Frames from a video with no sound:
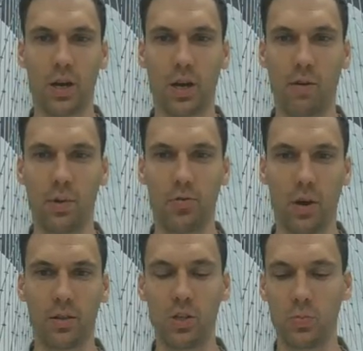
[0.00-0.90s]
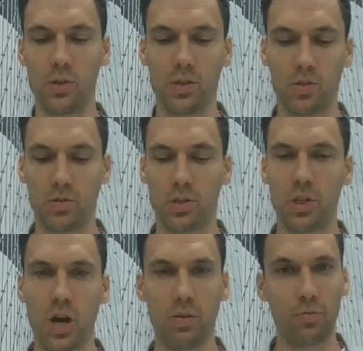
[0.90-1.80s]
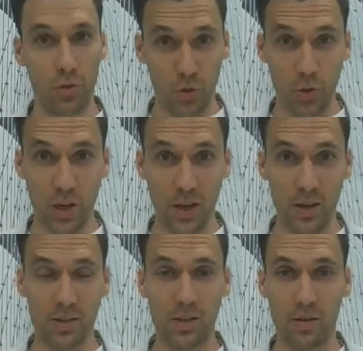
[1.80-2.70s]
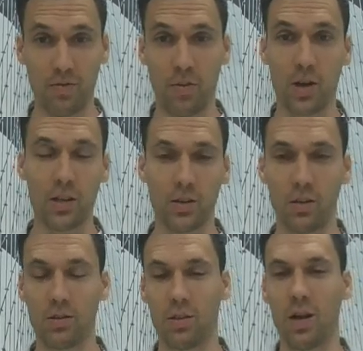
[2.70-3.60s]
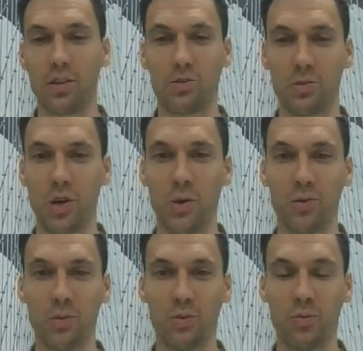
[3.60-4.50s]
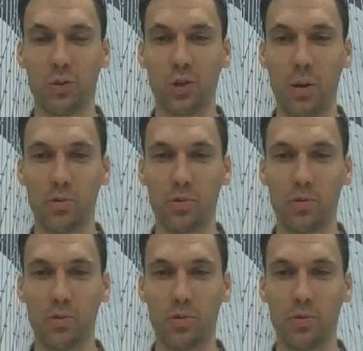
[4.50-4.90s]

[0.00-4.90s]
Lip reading: I've been running this business on the side for 2 years and finally got the guts to go into it full-time.